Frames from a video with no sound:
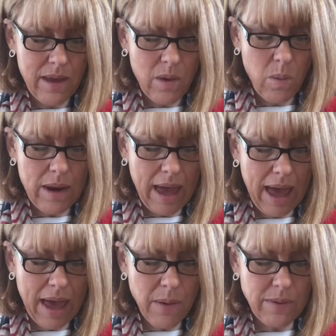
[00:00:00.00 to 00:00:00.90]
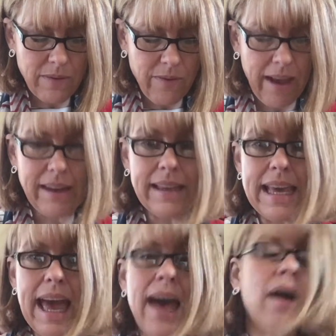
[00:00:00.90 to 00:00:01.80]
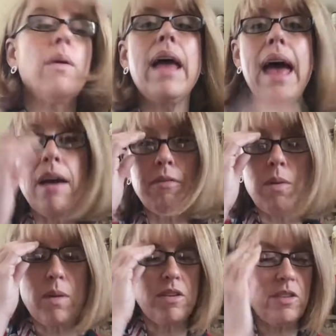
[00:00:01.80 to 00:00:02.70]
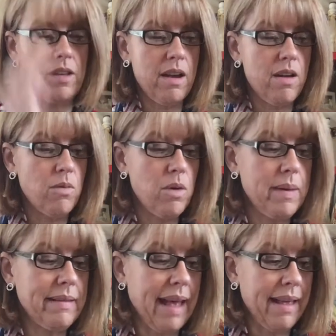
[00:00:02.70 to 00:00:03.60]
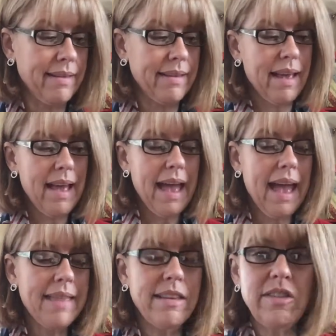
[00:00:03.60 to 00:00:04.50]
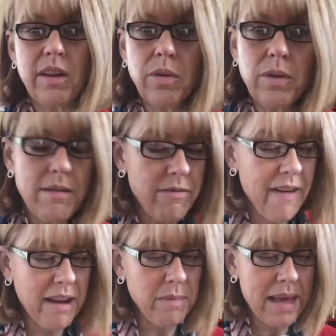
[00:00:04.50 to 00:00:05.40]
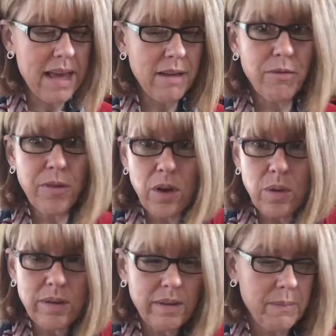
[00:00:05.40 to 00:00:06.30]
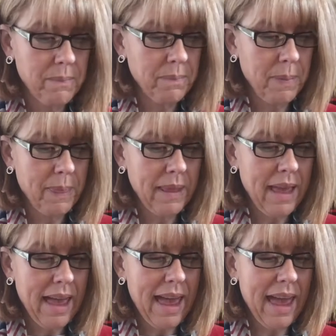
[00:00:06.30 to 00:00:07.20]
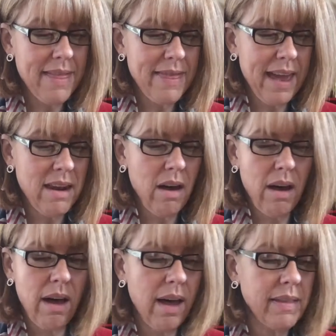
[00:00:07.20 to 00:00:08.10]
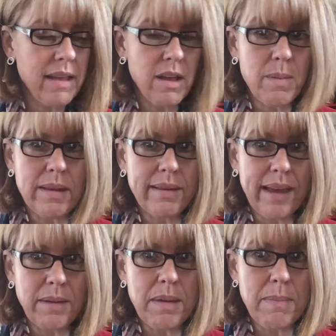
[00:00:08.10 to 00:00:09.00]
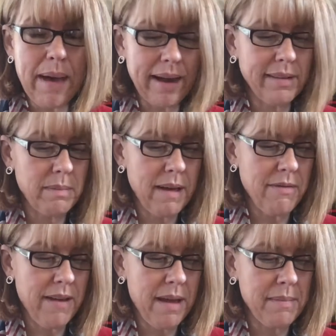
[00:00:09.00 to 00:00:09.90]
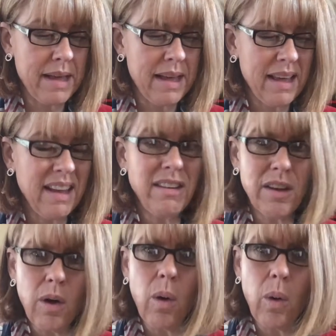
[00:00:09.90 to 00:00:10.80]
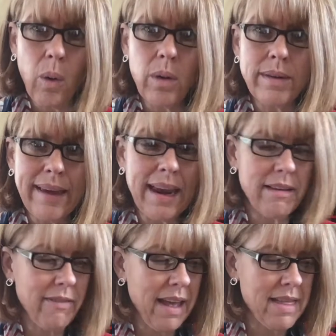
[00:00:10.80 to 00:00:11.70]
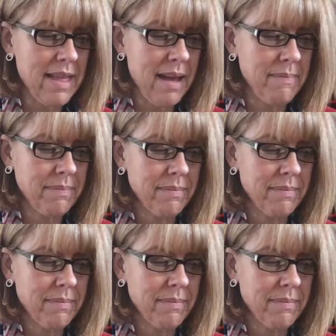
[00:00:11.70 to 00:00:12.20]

When I was finally out, everyone cheered, Ruby says. And the children fed me fruit. And then all the humans led me back to my family. It took a whole day to find them.